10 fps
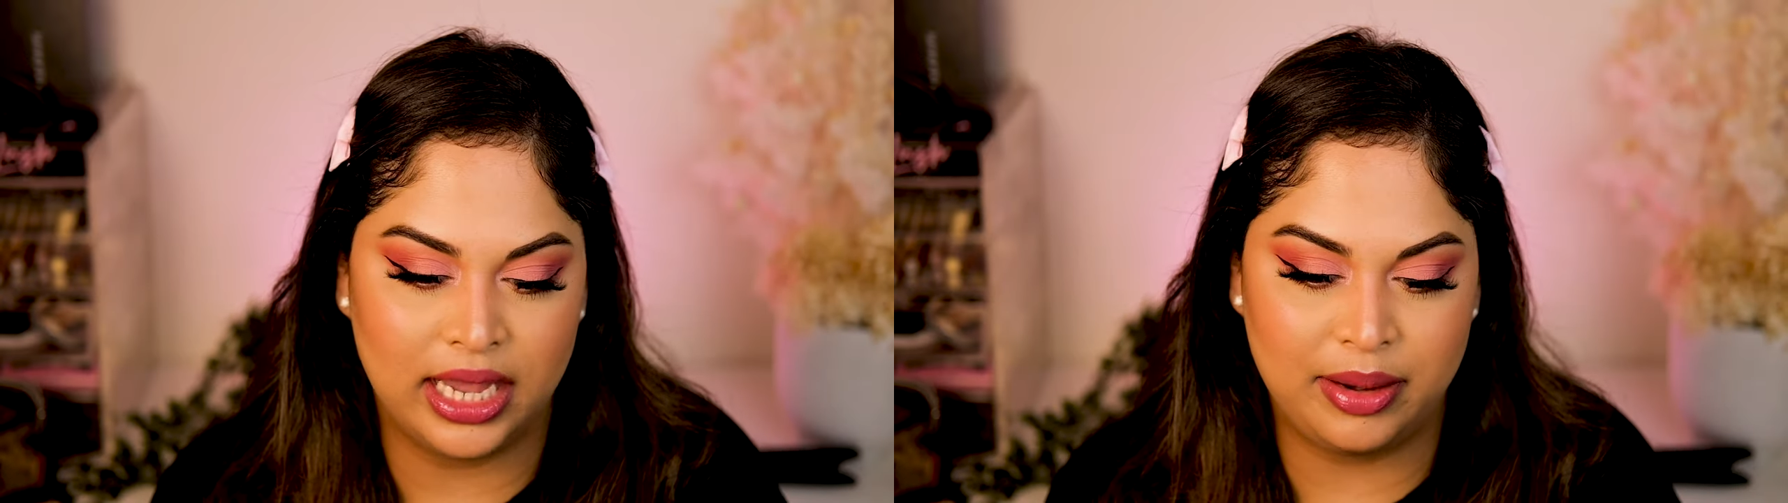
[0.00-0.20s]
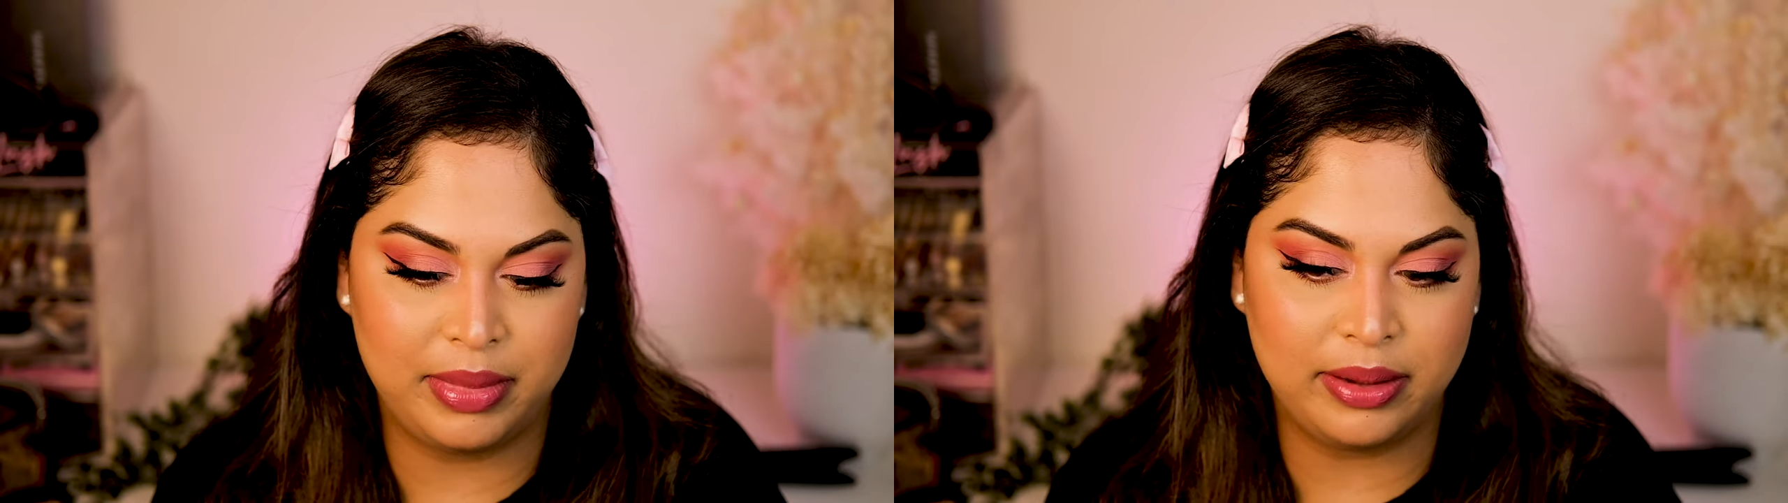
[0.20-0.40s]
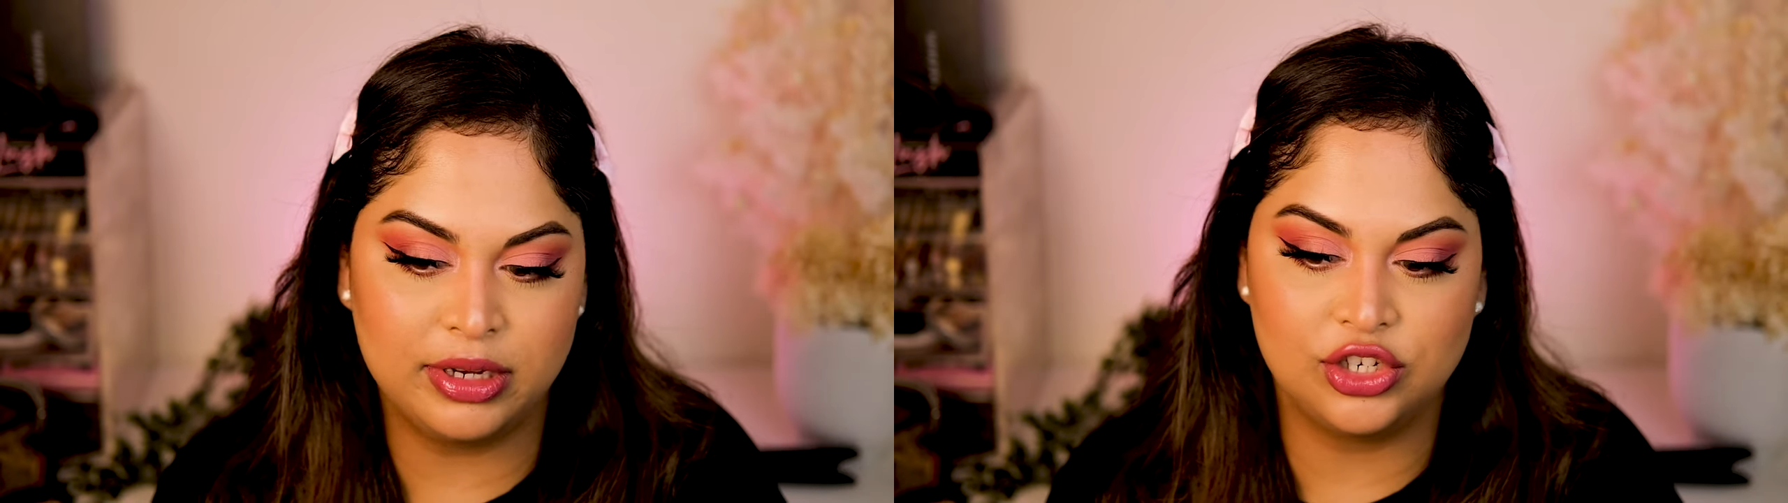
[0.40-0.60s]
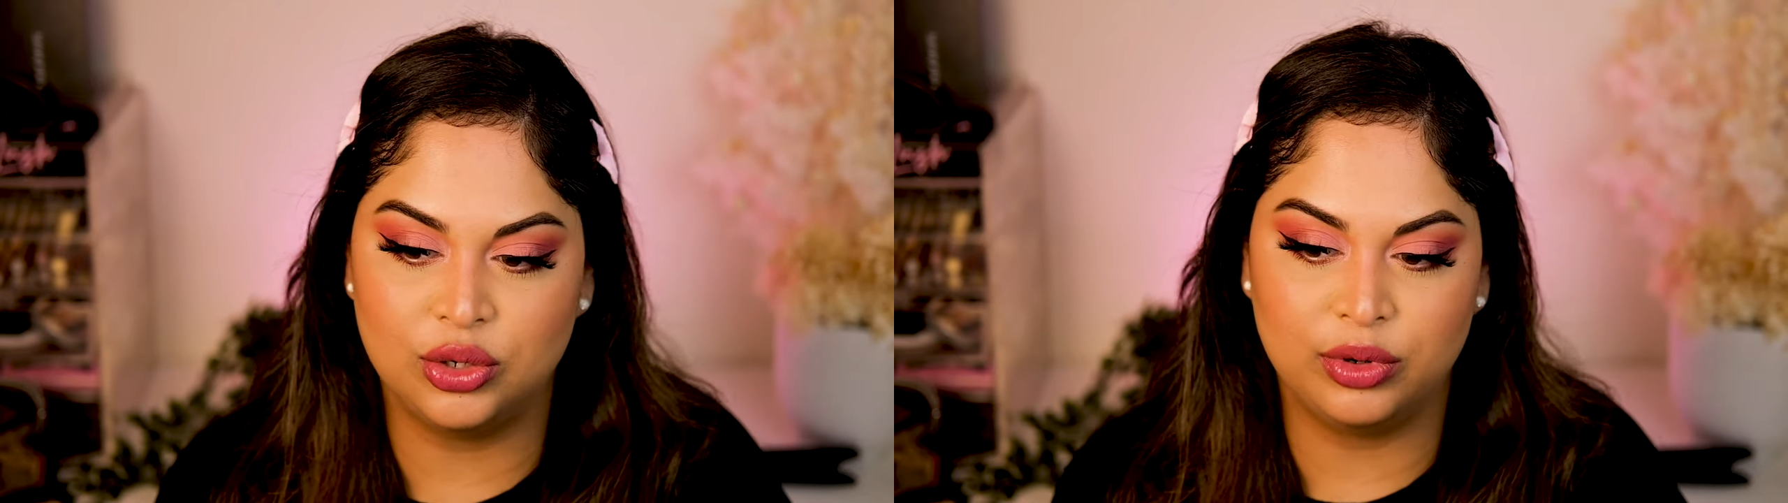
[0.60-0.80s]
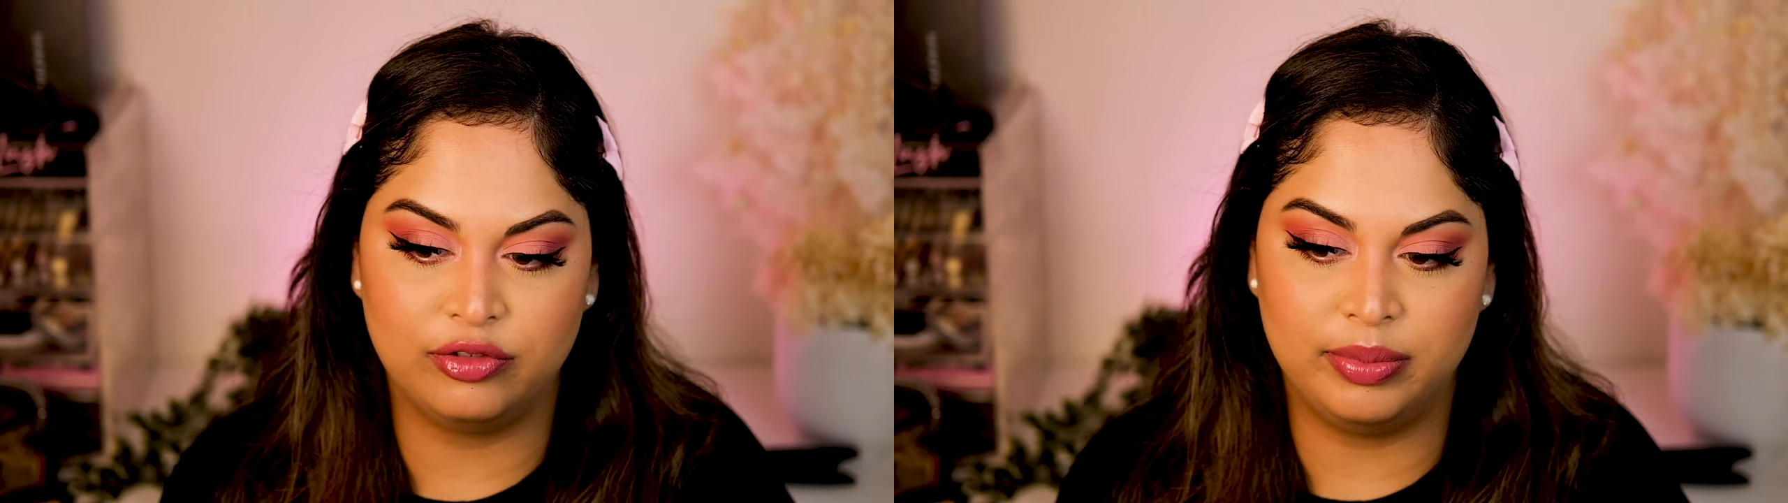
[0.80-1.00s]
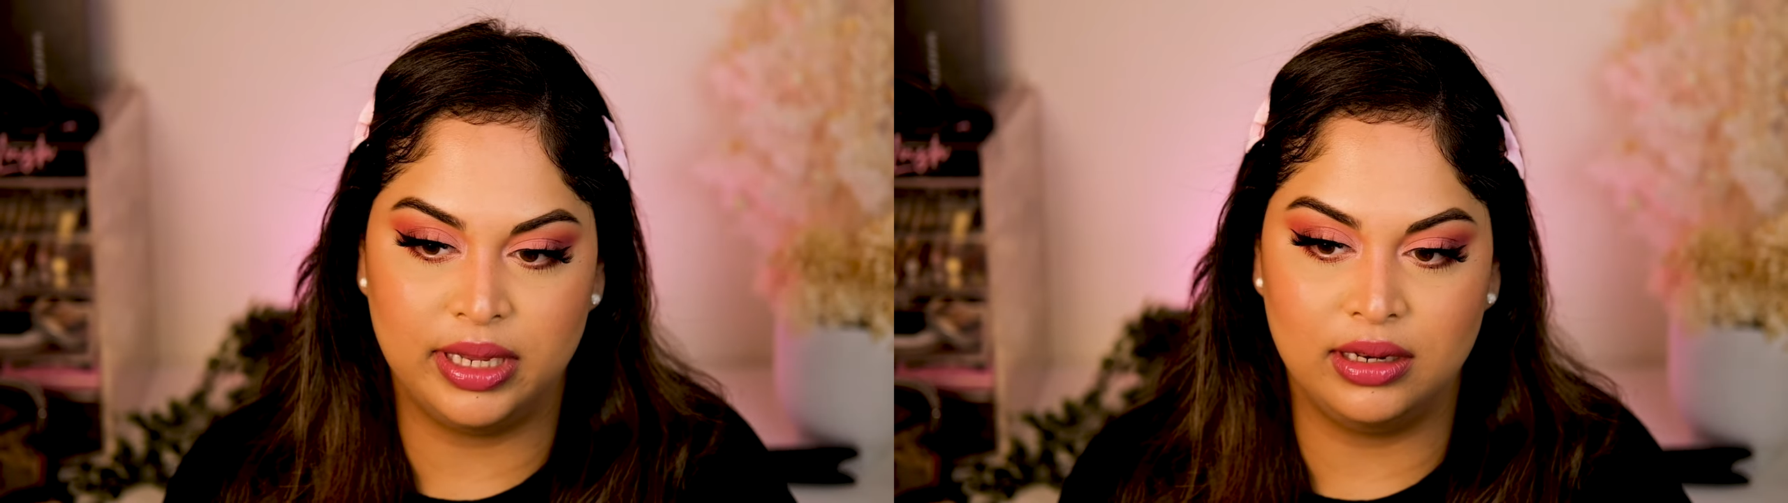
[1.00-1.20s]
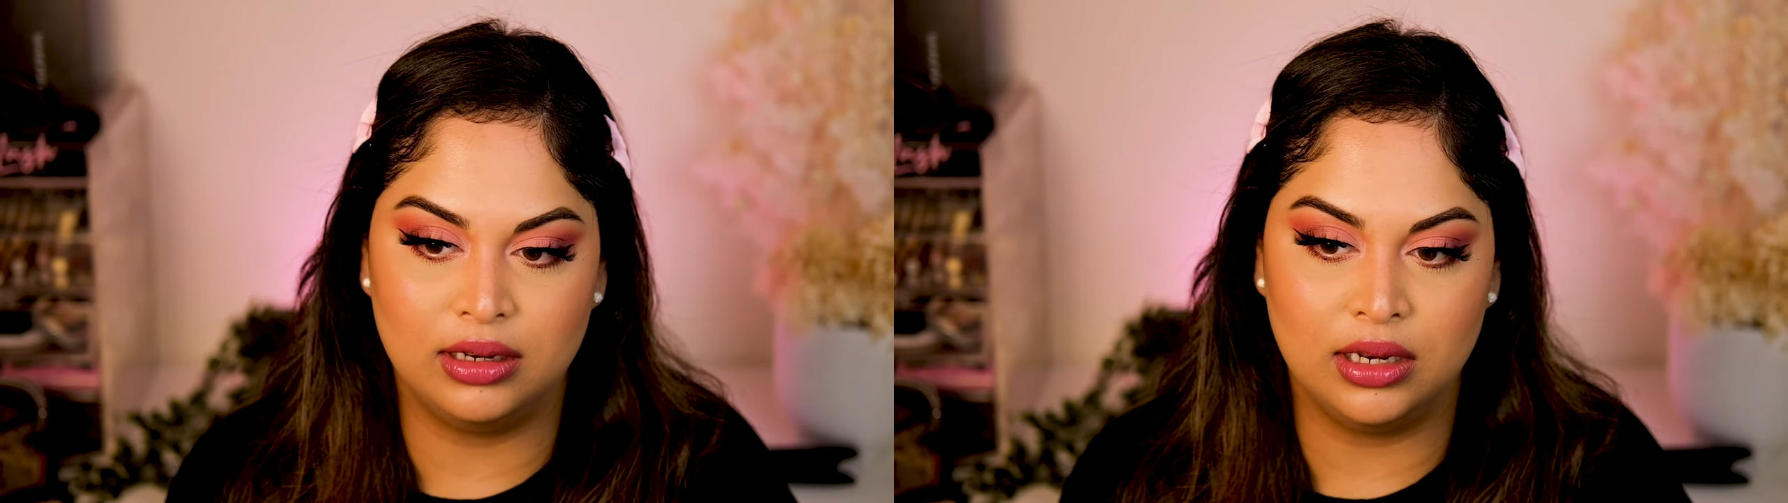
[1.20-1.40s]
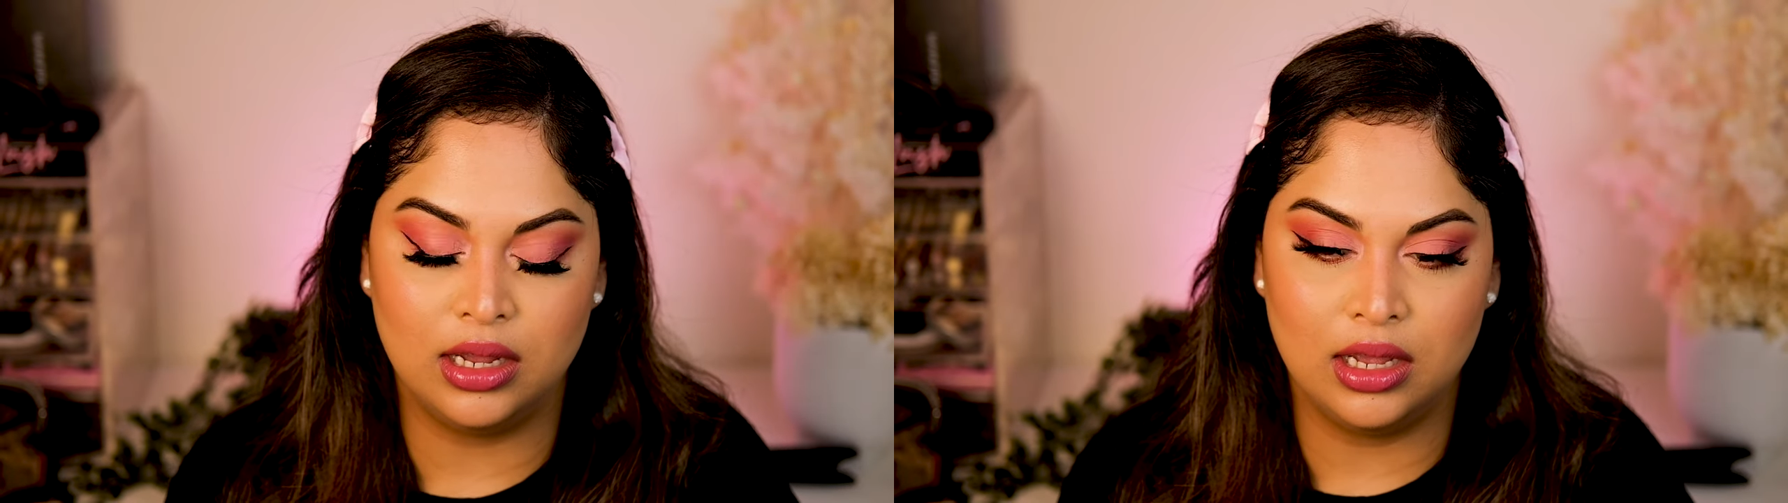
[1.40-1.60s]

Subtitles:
And maybe she would have been,